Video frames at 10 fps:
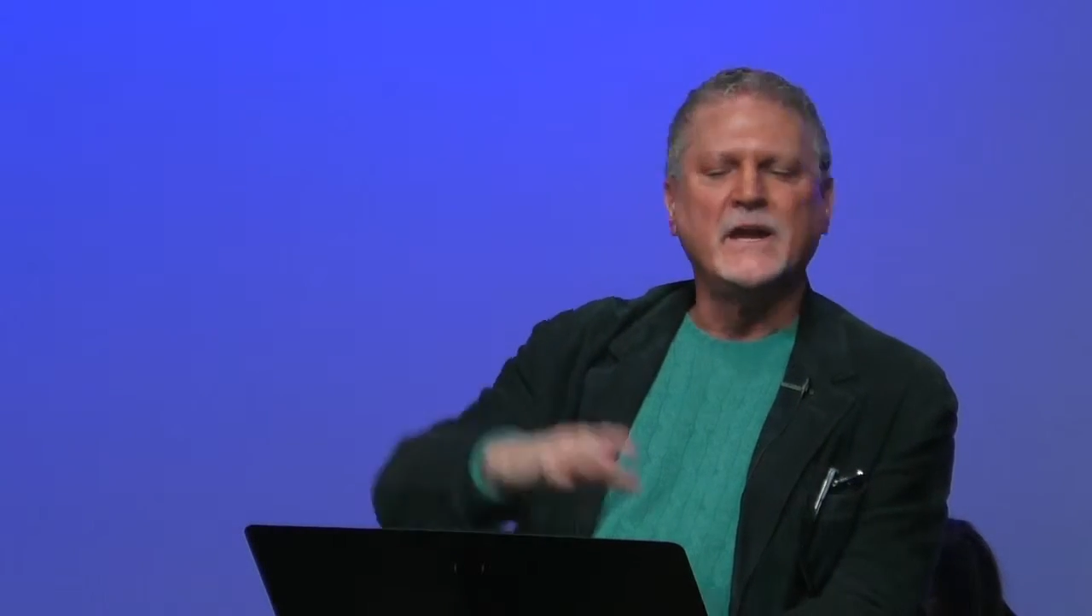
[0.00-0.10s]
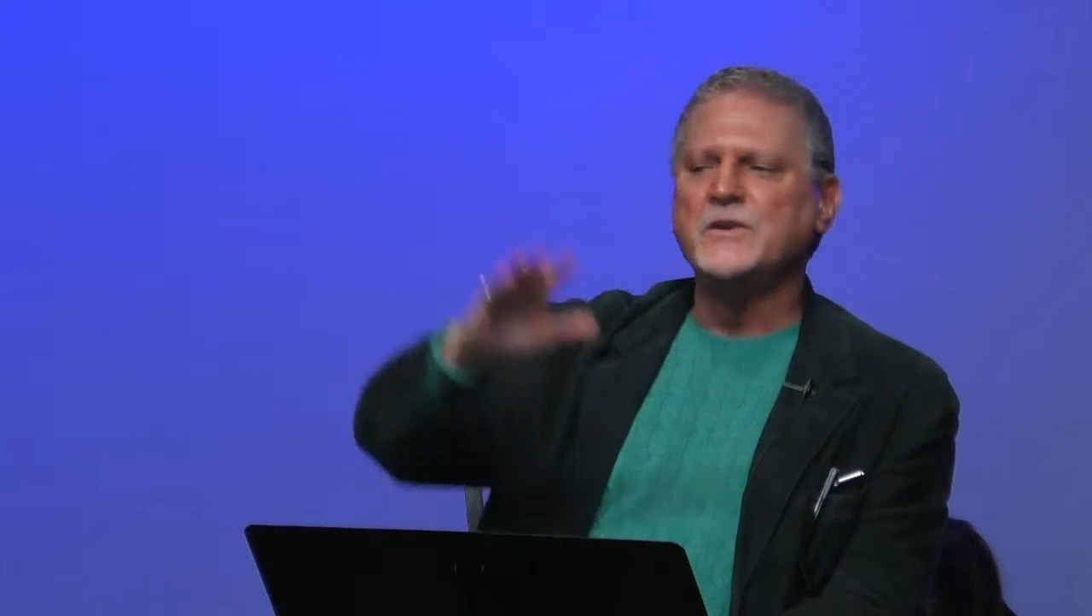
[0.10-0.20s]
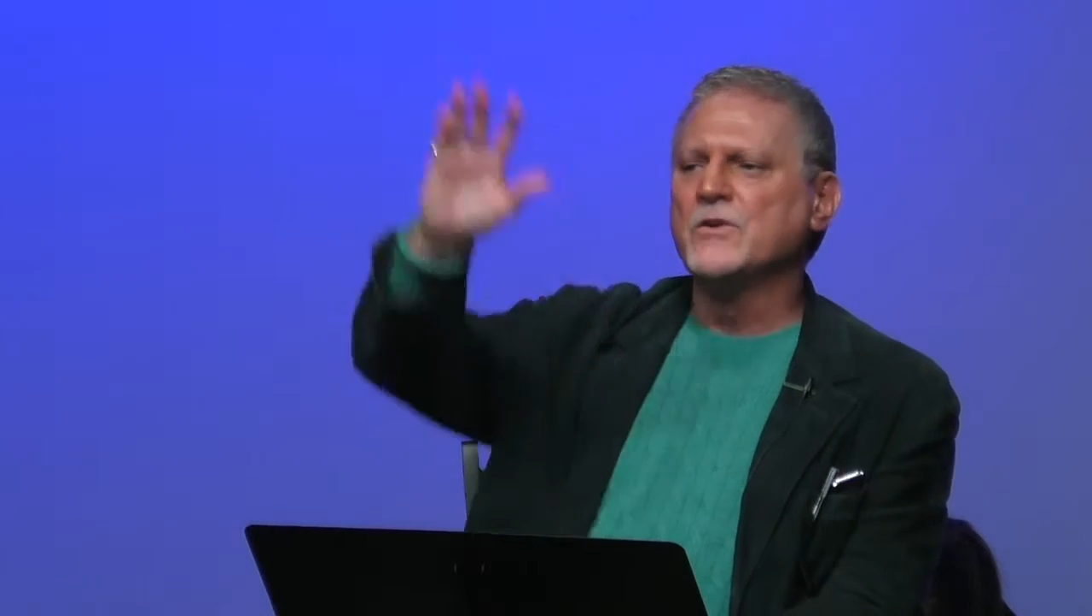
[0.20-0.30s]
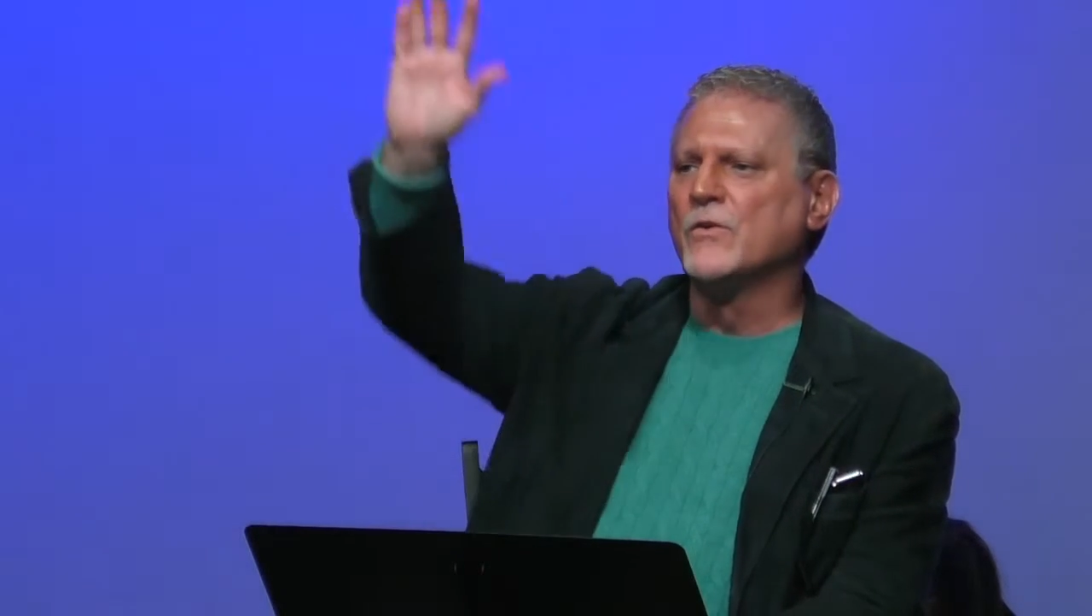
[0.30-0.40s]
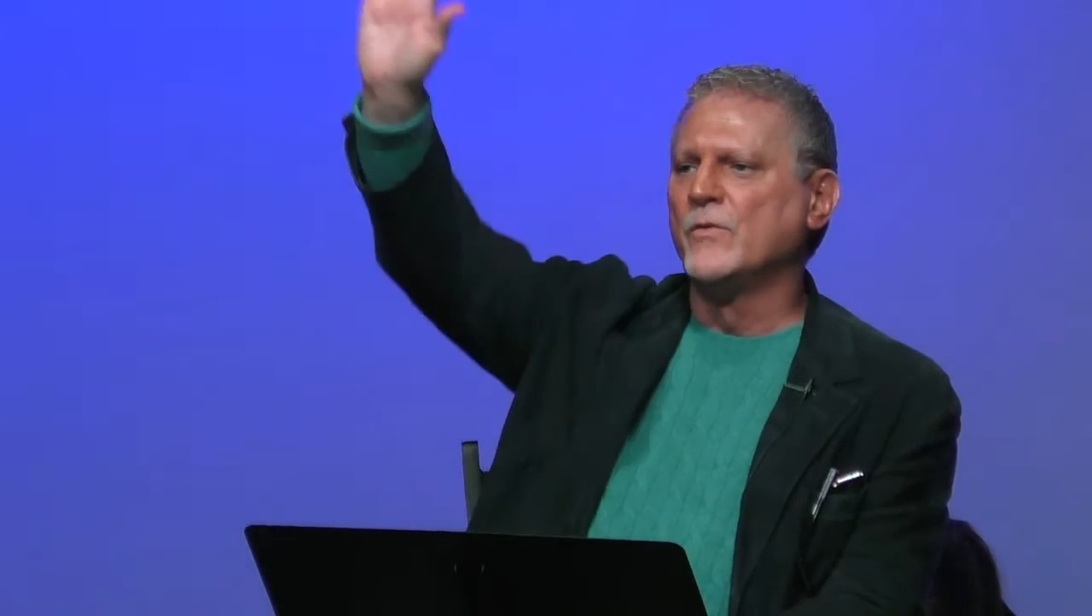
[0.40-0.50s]

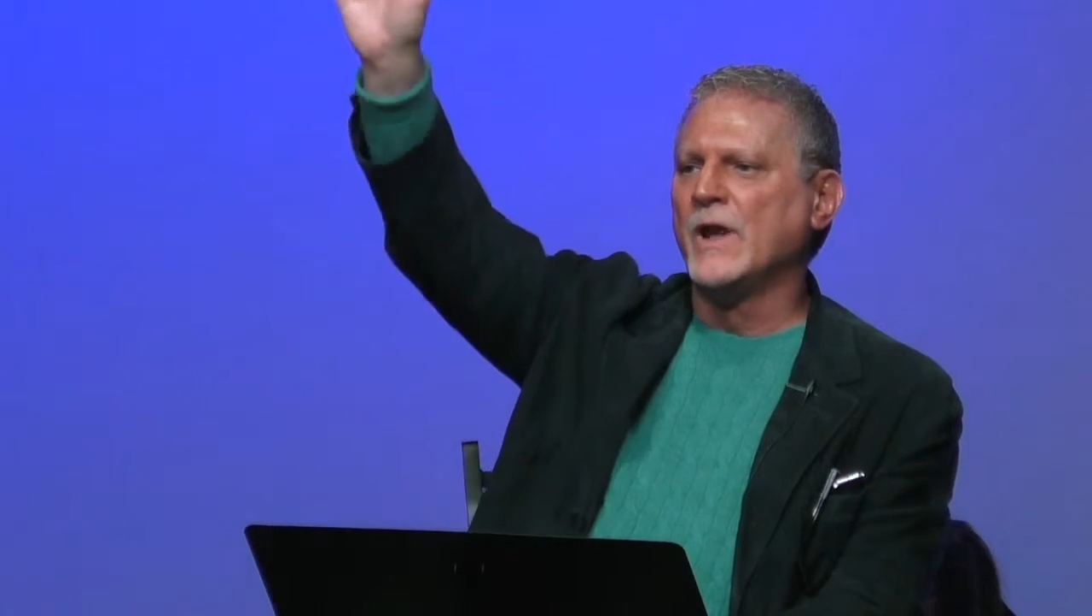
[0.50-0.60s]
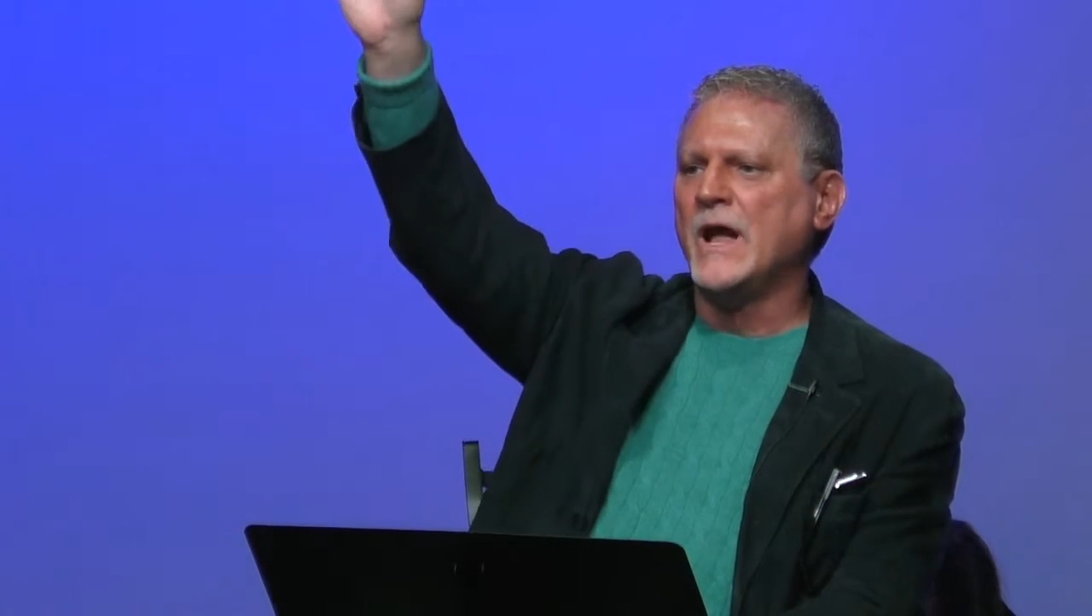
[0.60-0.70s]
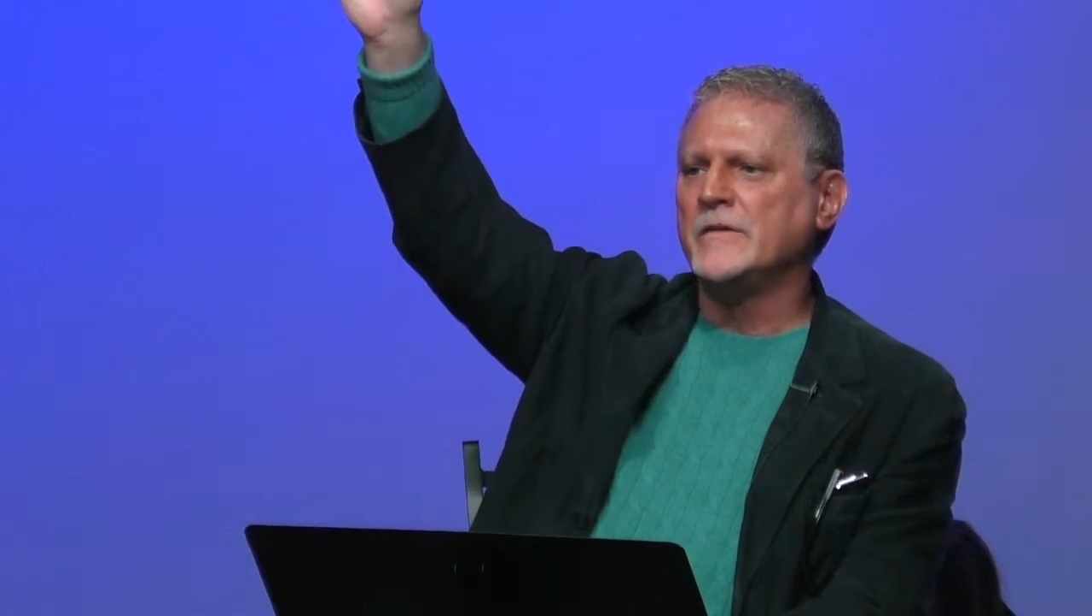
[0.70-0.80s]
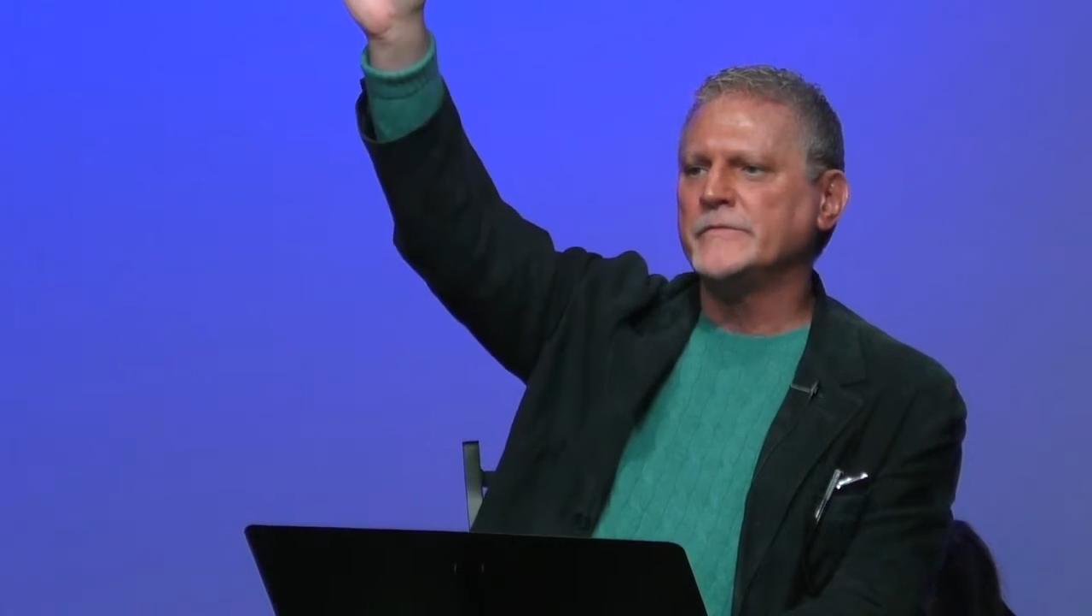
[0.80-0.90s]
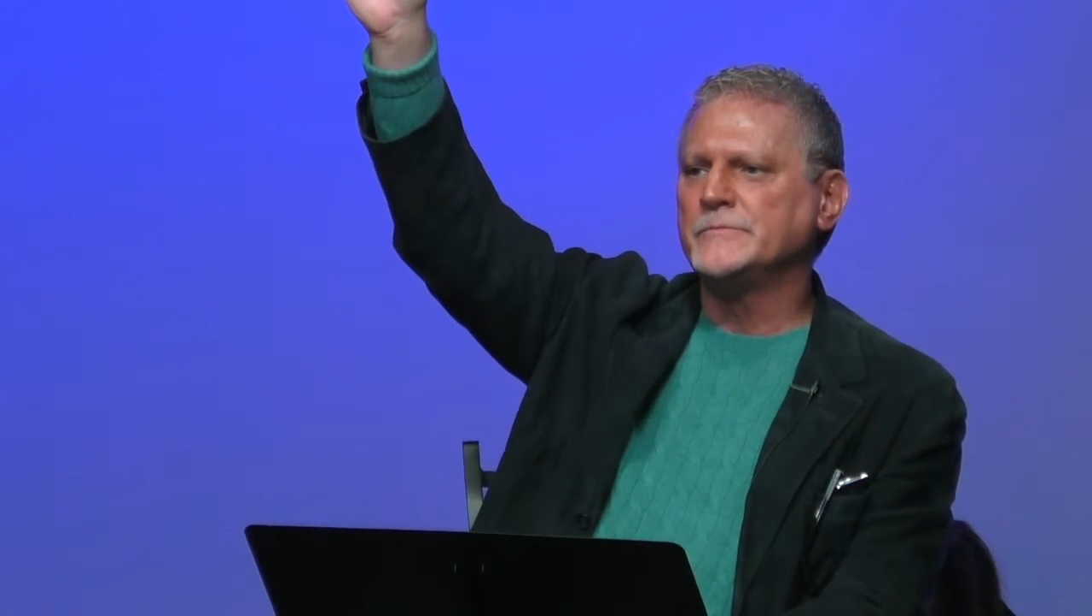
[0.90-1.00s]
in your own
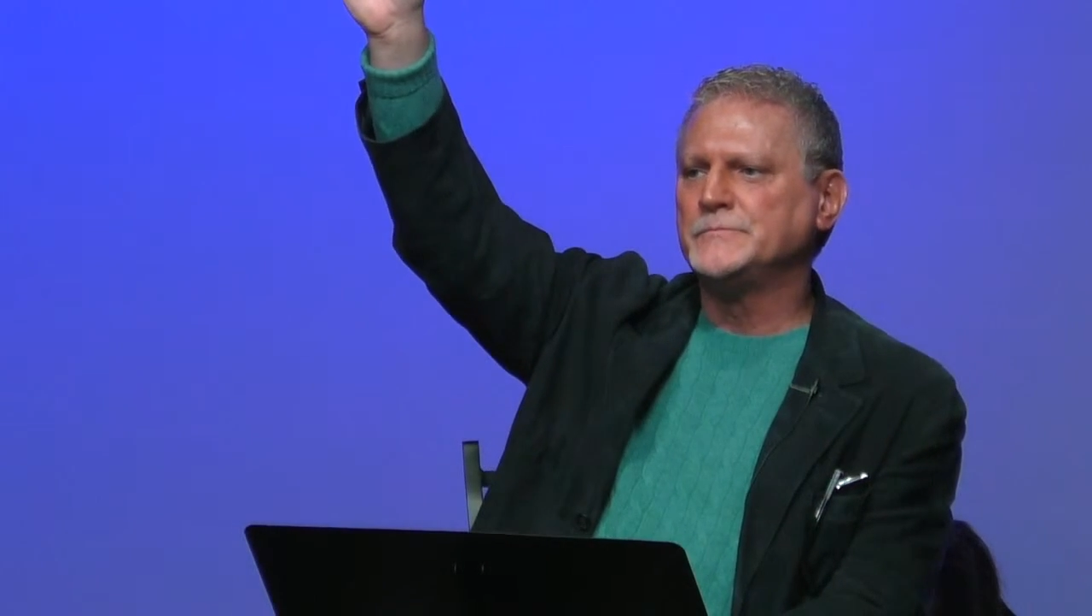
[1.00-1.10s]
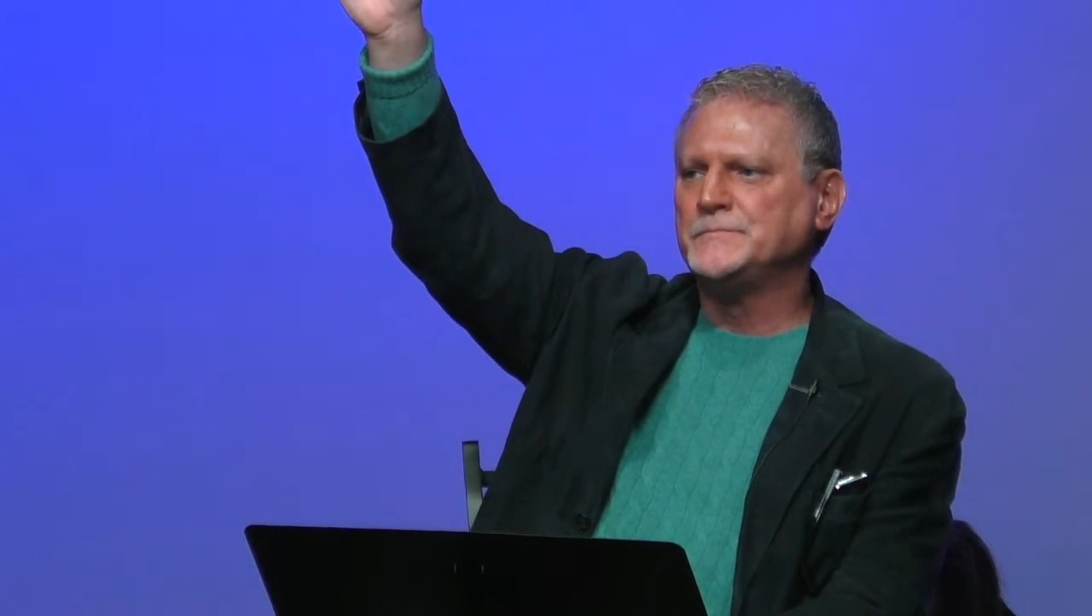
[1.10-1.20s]
life?